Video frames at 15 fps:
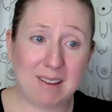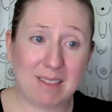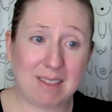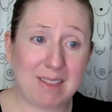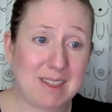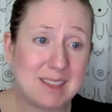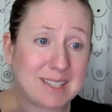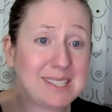
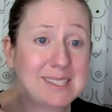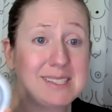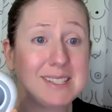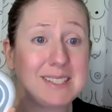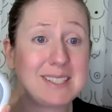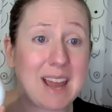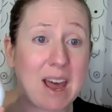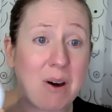This is a
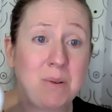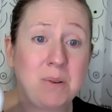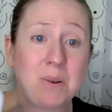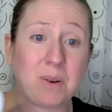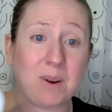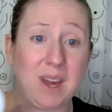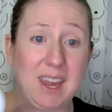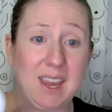
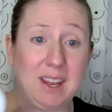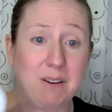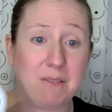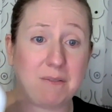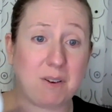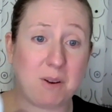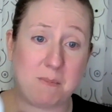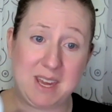downgrade
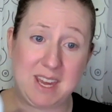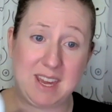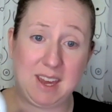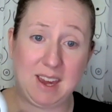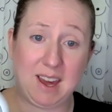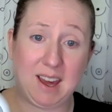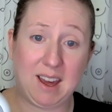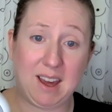for me.
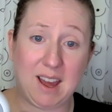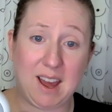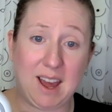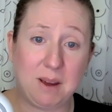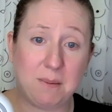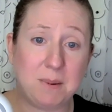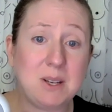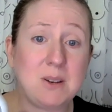
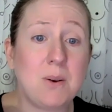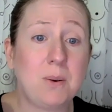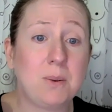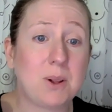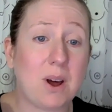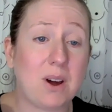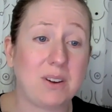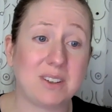I would no
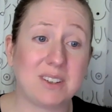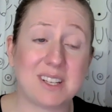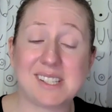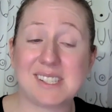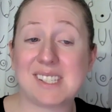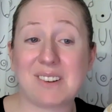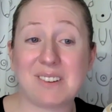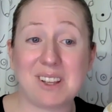longer
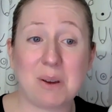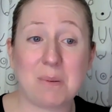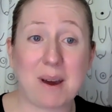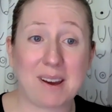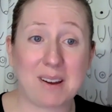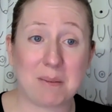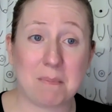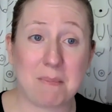necessarily
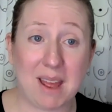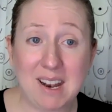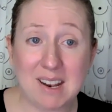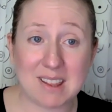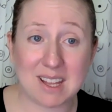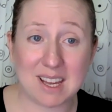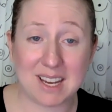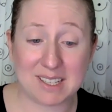
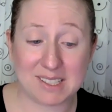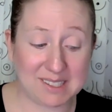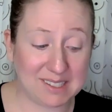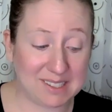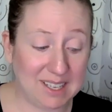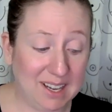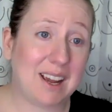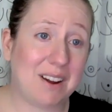recommend this
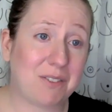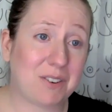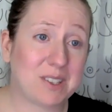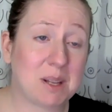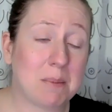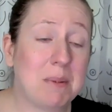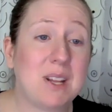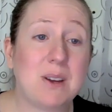for
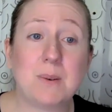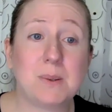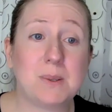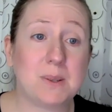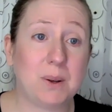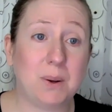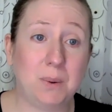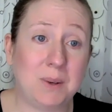somebody who's
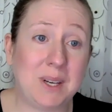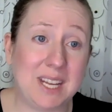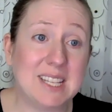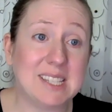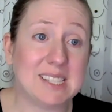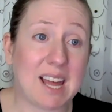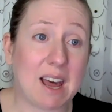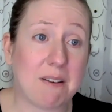who
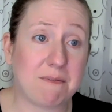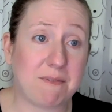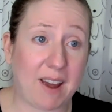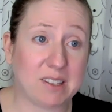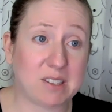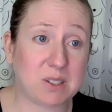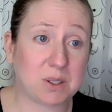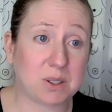needs that
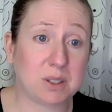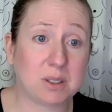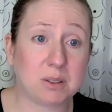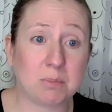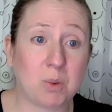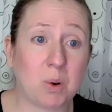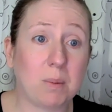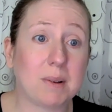faster,
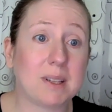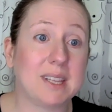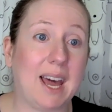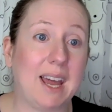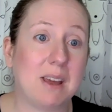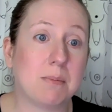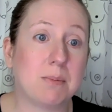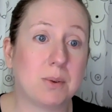more
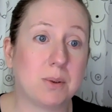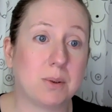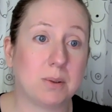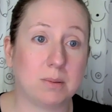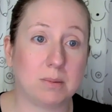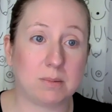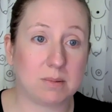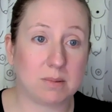
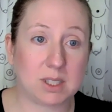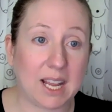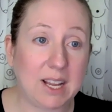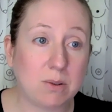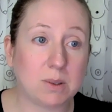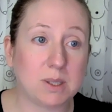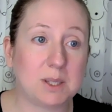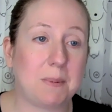reliable
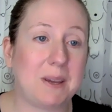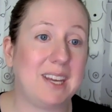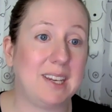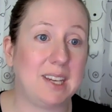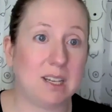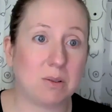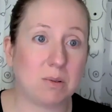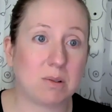cycle speed
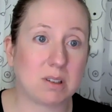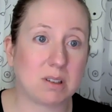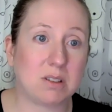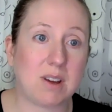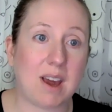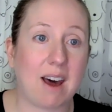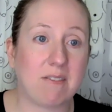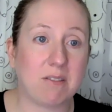in order
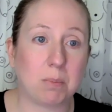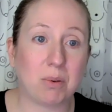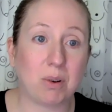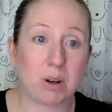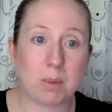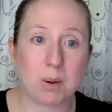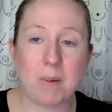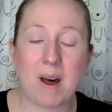to have a
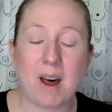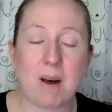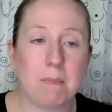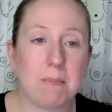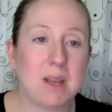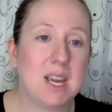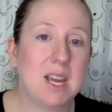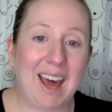portable
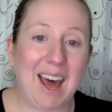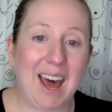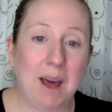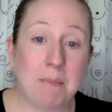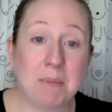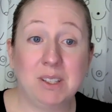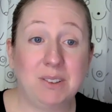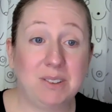pump.
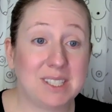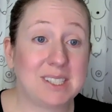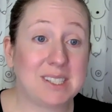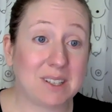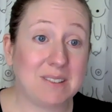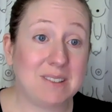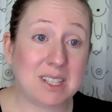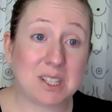I'm a little
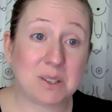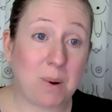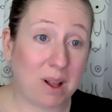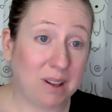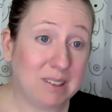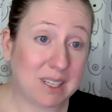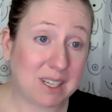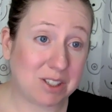concerned that the
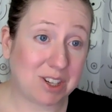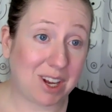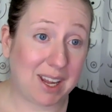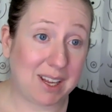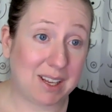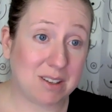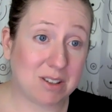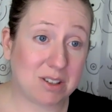quality
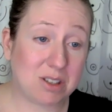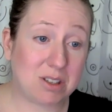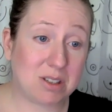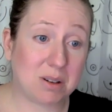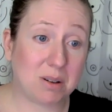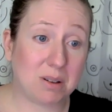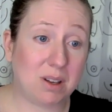changed.